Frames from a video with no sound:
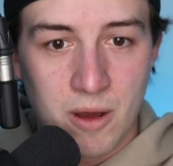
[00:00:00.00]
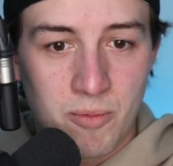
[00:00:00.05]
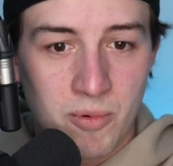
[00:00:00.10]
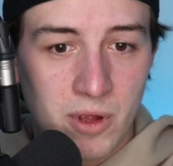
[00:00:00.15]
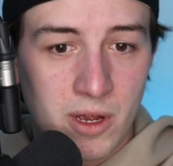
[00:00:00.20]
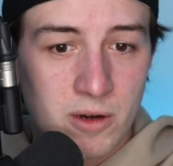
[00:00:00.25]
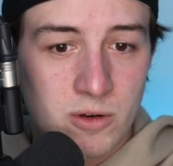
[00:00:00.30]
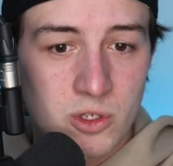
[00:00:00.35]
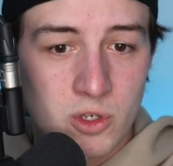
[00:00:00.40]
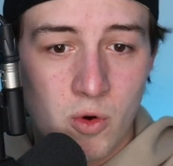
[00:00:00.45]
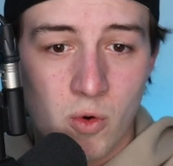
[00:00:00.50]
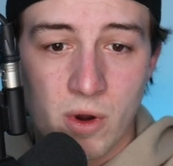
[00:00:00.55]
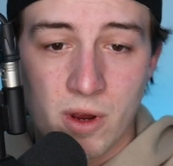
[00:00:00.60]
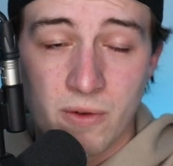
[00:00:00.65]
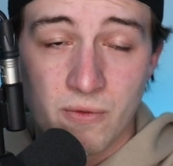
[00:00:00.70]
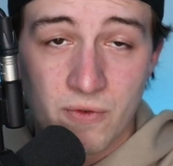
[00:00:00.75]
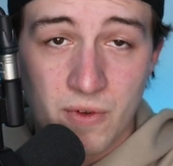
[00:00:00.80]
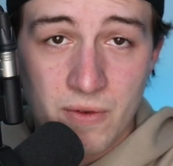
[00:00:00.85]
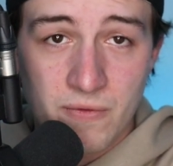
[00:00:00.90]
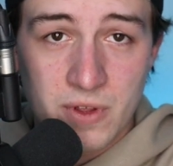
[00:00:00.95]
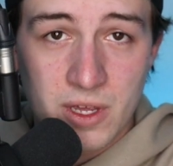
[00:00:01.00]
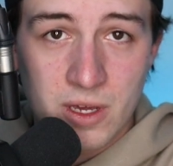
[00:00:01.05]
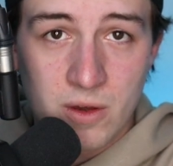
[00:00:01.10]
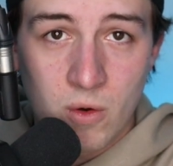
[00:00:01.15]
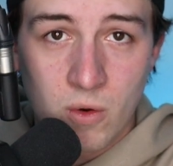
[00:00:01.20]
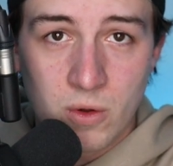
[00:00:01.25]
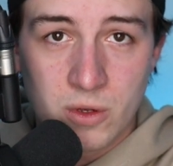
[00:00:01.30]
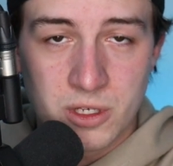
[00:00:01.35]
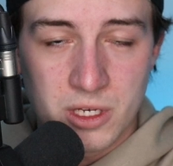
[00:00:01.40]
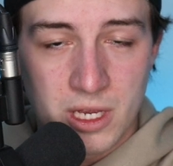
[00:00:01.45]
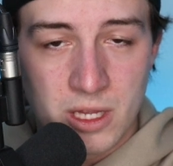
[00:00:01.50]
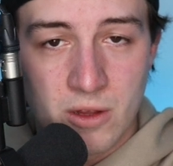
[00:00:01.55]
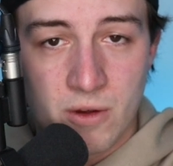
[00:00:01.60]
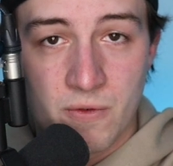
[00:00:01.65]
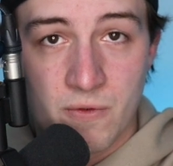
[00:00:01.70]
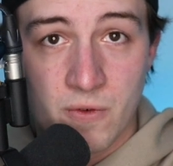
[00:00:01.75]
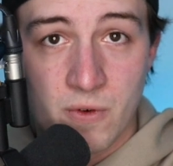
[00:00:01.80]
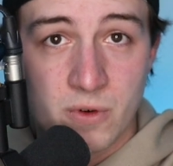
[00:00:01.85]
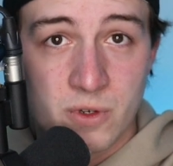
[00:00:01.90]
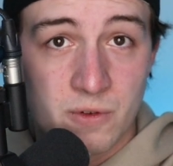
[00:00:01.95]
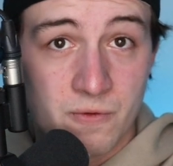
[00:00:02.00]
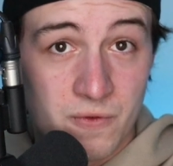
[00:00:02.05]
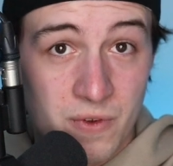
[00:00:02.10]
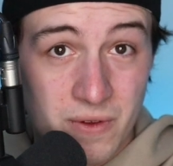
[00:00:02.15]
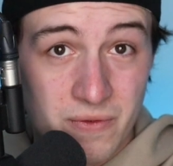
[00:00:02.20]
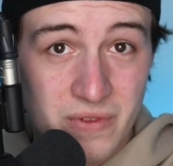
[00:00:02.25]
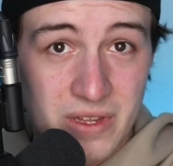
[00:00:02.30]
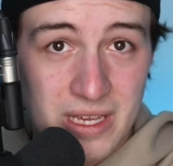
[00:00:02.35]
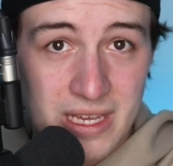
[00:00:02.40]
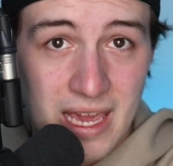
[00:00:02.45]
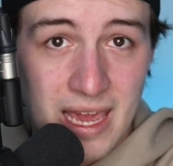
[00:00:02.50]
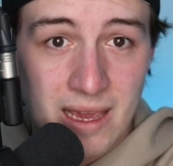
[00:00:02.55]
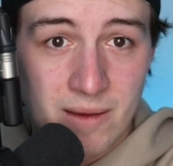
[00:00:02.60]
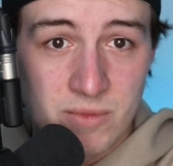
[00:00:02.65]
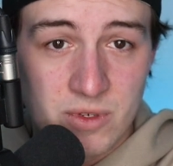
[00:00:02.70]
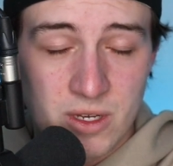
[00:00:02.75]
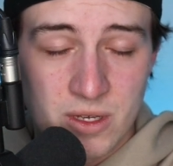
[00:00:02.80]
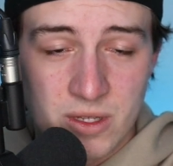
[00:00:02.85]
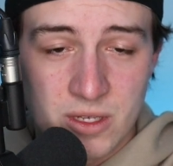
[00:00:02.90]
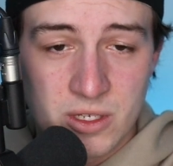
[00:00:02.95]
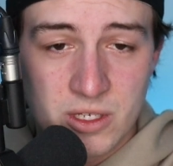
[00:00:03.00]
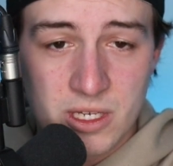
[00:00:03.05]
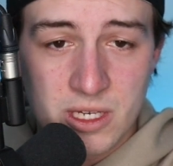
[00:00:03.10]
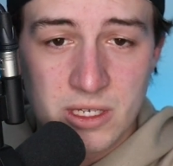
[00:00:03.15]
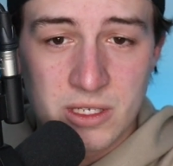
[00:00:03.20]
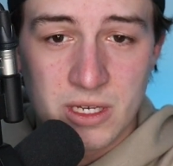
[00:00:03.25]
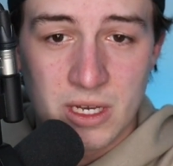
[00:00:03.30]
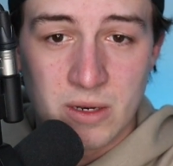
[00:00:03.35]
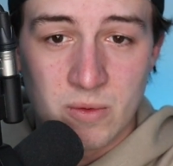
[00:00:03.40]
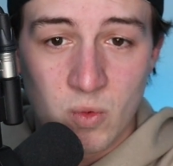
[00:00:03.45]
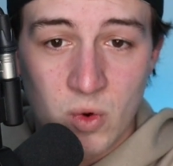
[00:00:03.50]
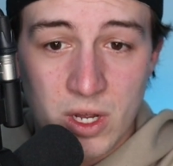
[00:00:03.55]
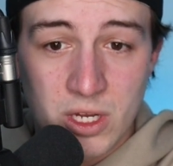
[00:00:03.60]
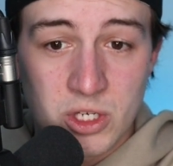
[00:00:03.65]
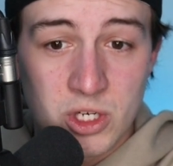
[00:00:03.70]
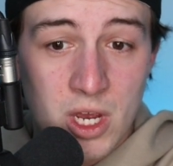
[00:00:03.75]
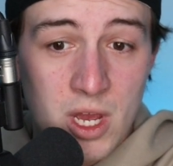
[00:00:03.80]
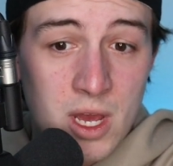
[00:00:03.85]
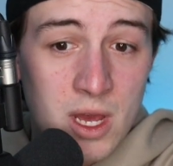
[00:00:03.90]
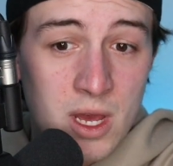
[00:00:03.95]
a player scoring 50 goals in their first 50 games of the season, which,